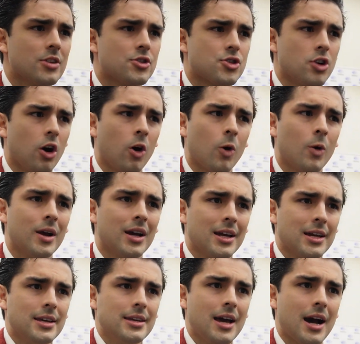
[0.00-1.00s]
So
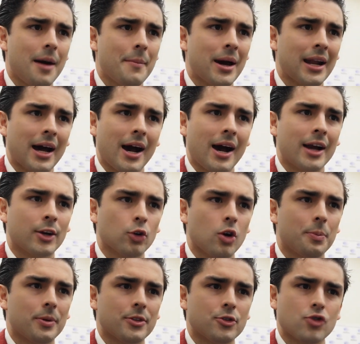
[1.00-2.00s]
yeah, man, I, I
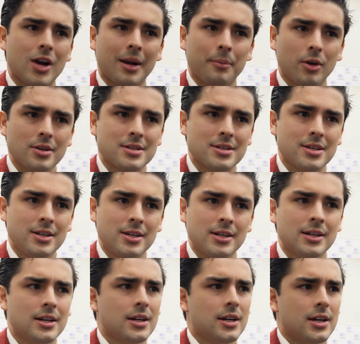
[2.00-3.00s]
grew up with Dragon Ball
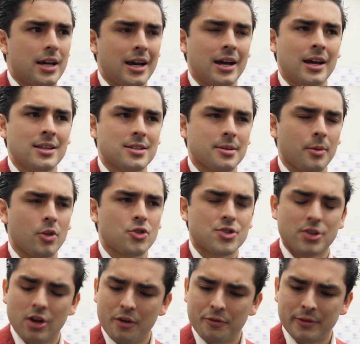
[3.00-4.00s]
Z and, some other
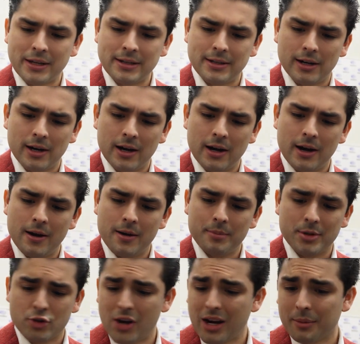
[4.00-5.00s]
stuff. And uh,
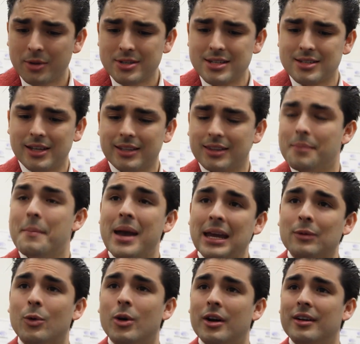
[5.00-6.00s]
but Dragon Ball Z is like the
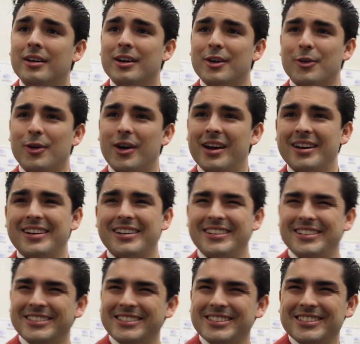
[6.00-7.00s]
main one, right?
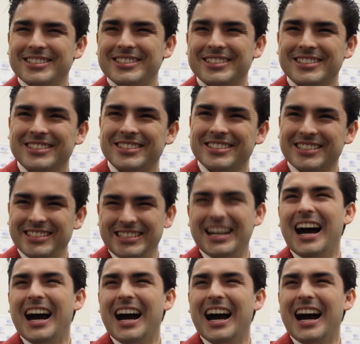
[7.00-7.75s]
Yeah, I think that was the main one. Yeah.